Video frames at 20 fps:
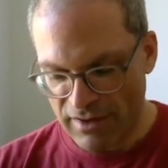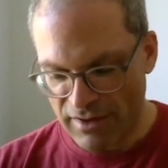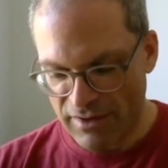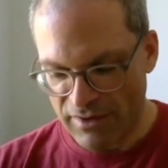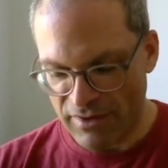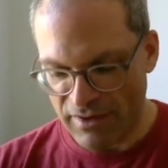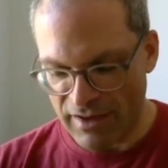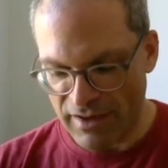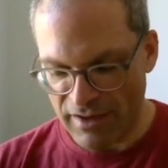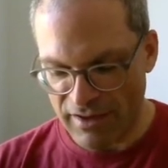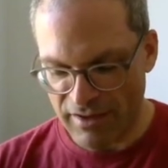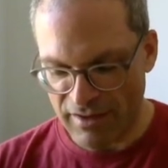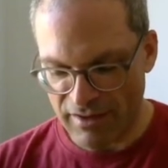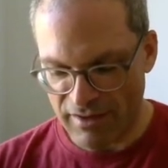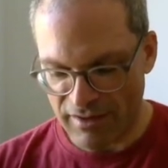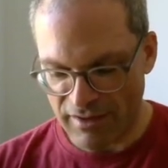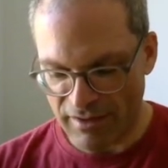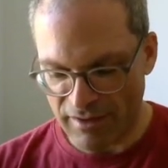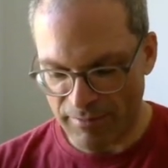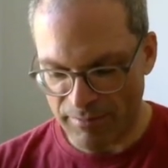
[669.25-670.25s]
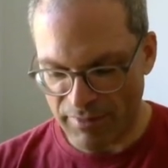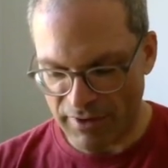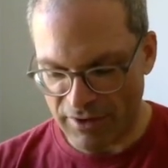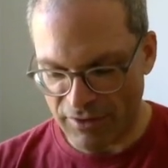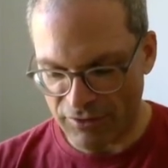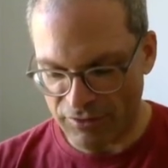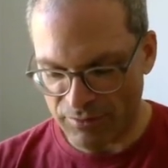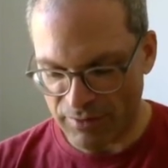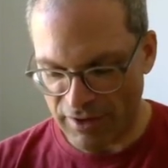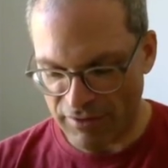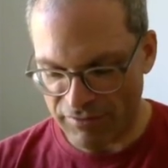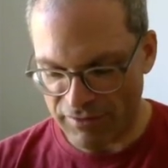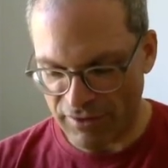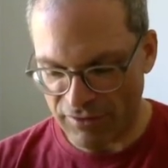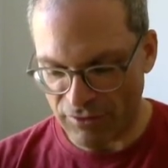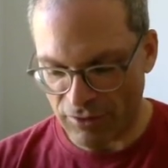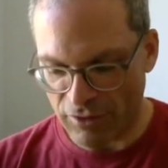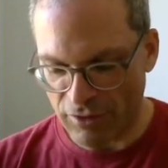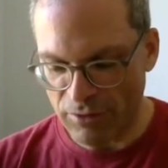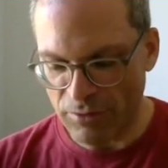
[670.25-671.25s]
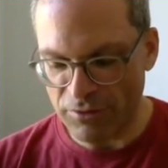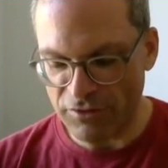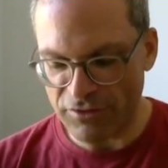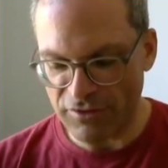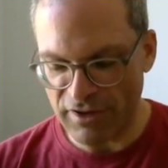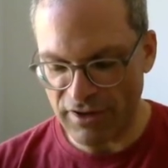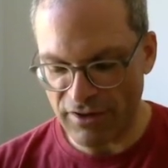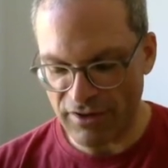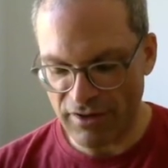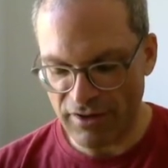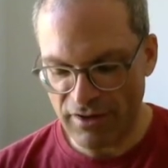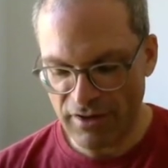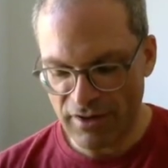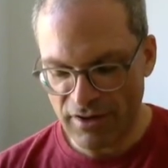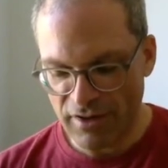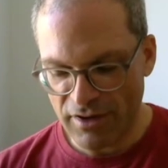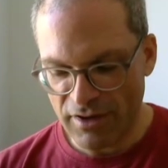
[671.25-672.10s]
then because we have this occlusion here,